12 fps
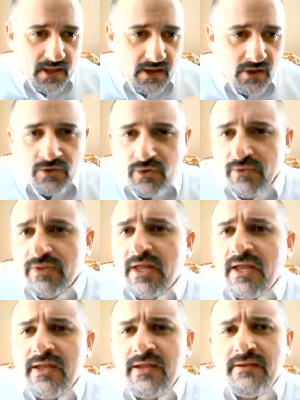although
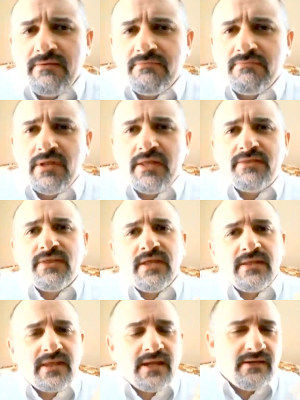they
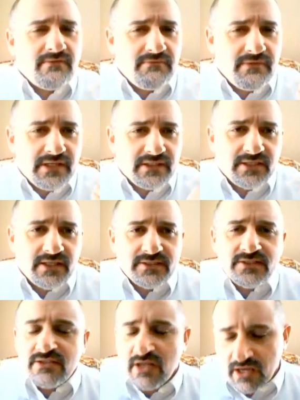think that
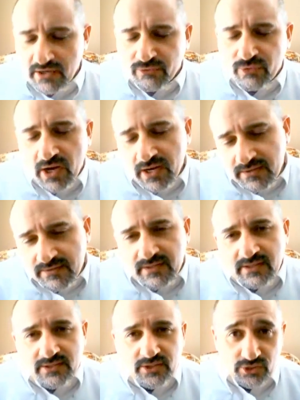it's not a right
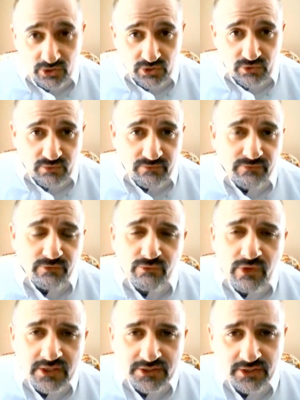thing to do for
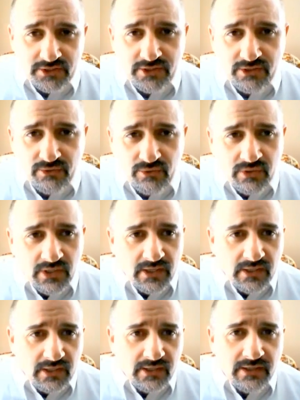Russia to
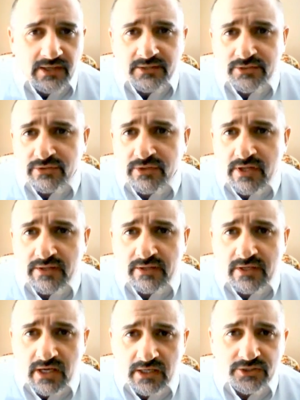enter another
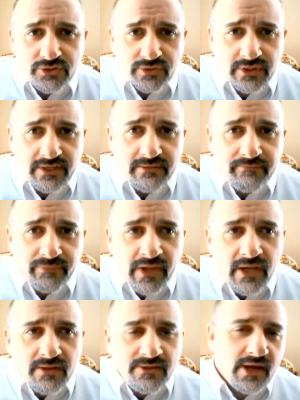country,
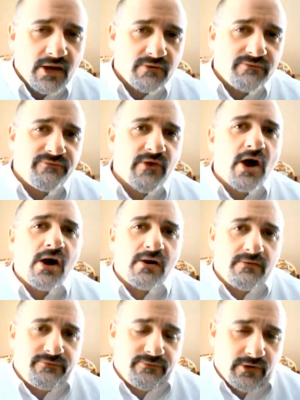they are
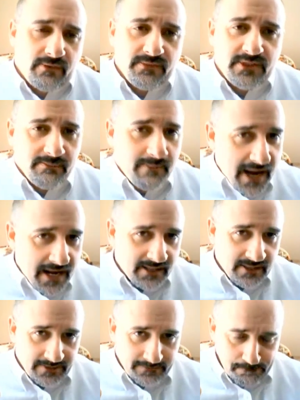far from
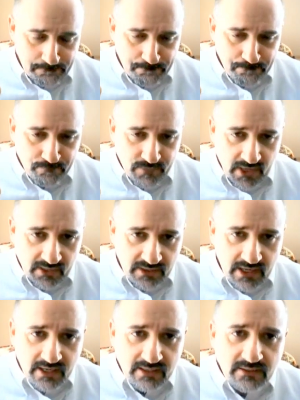demanding
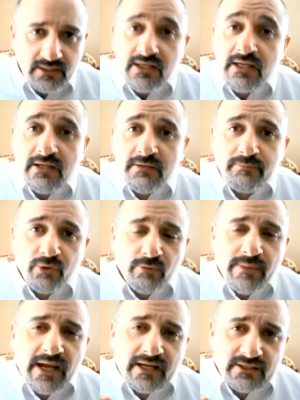that he
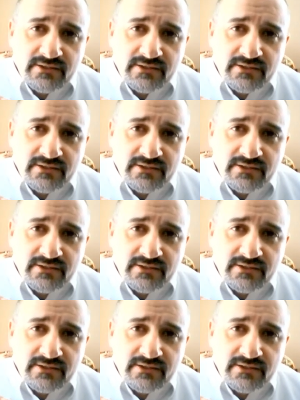pull back